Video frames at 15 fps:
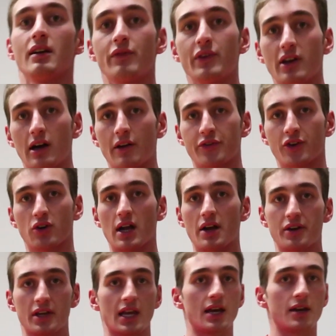Feet off the
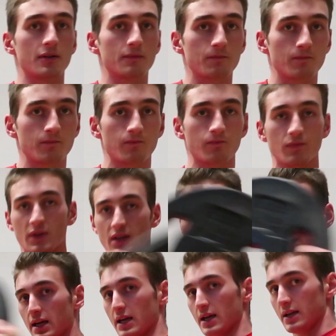ground again.
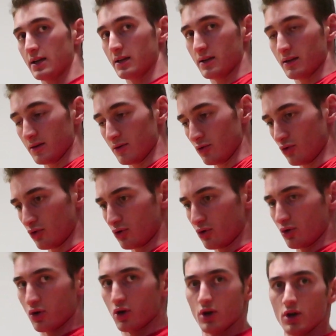
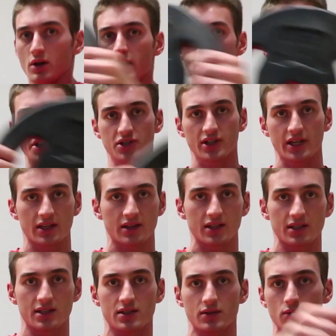Ooh, and just like
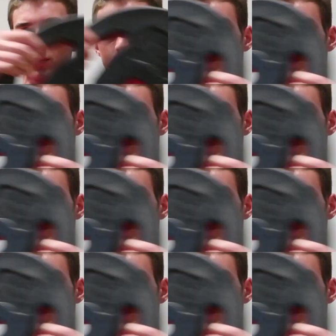this.